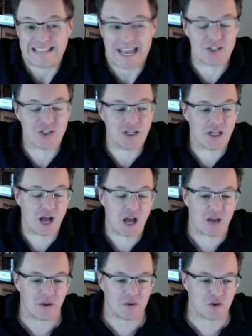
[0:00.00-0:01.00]
as did
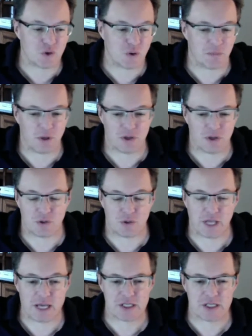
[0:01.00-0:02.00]
I, they sort of pitch their
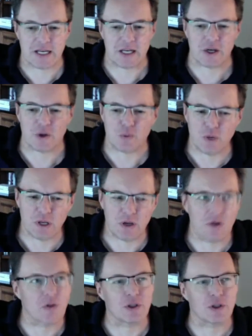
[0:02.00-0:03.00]
tent in an
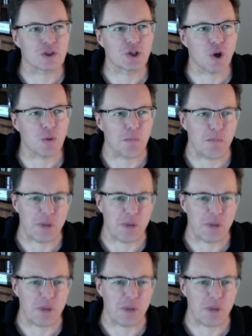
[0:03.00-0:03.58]
arena that's so